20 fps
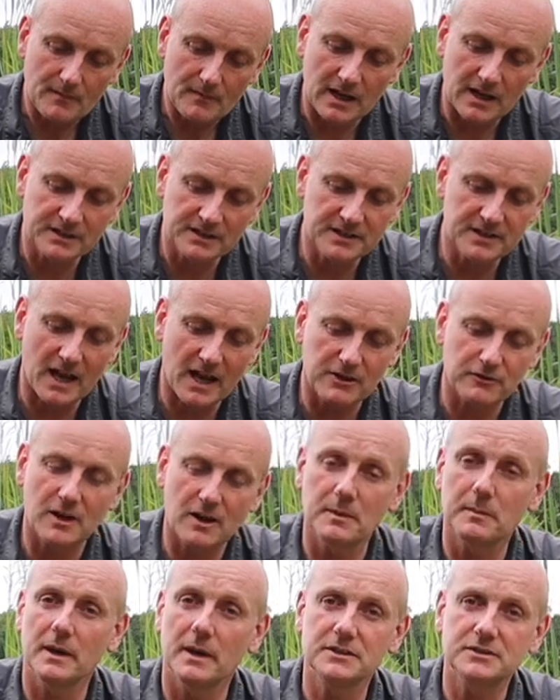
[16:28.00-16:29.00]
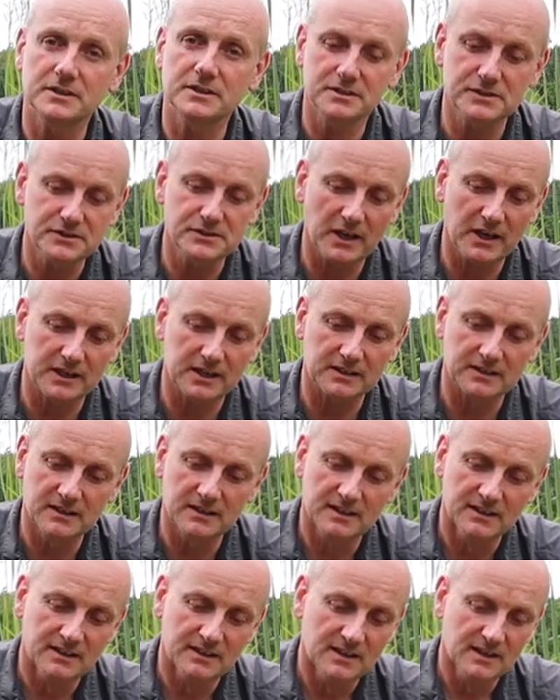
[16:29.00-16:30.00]
And then that ground bait's going to take
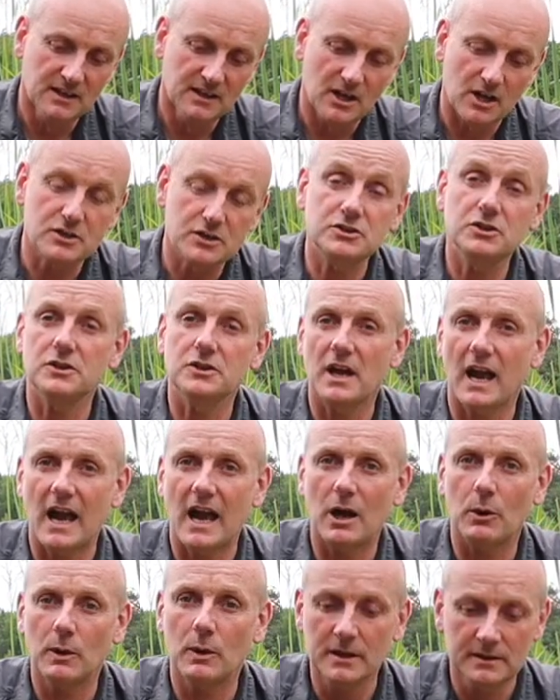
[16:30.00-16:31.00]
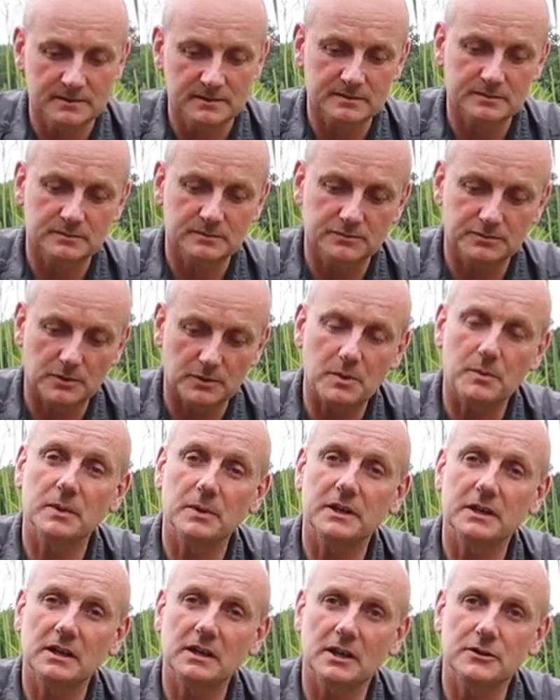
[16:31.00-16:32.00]
a good hour,
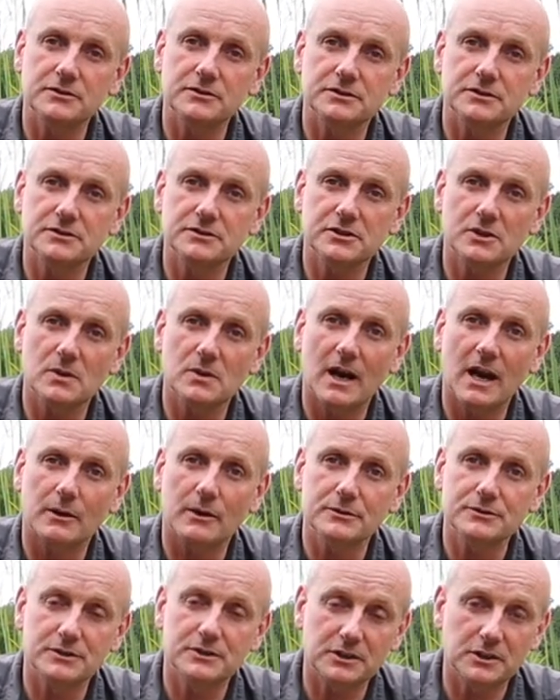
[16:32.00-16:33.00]
probably closer to 2 hours, to